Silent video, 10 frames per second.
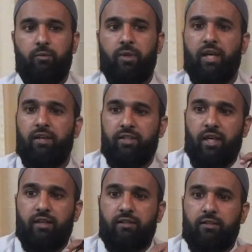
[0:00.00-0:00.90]
We have
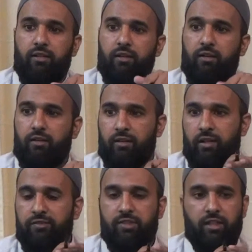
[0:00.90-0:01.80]
said
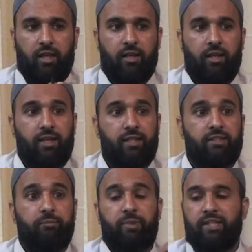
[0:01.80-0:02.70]
Lafz Jalala
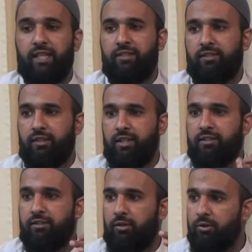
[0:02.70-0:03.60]
is the possessor,
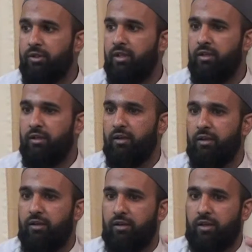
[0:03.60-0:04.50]
He's the owner,
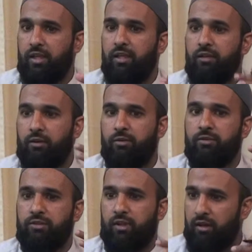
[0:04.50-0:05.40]
okay? He
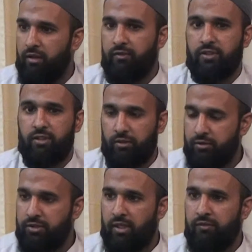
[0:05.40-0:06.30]
owns all of us, He
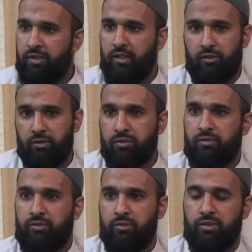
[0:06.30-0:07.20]
owns everything, He owns
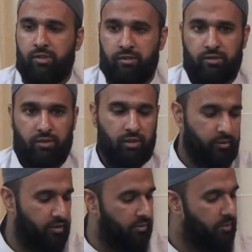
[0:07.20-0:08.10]
Rasulullah,
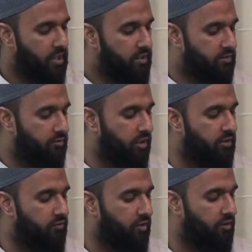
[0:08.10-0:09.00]
He's the
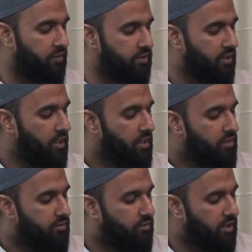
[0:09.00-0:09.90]
creator of all of us.
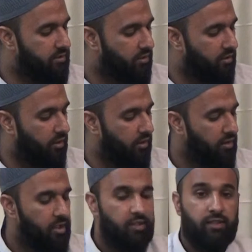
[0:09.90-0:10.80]
So that's
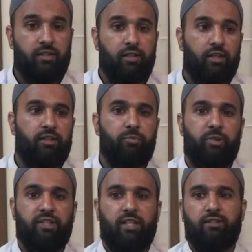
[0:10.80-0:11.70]
Allah. There's another
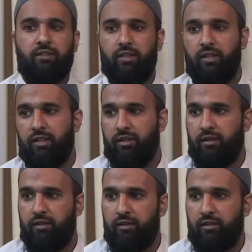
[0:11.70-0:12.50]
possessor in here.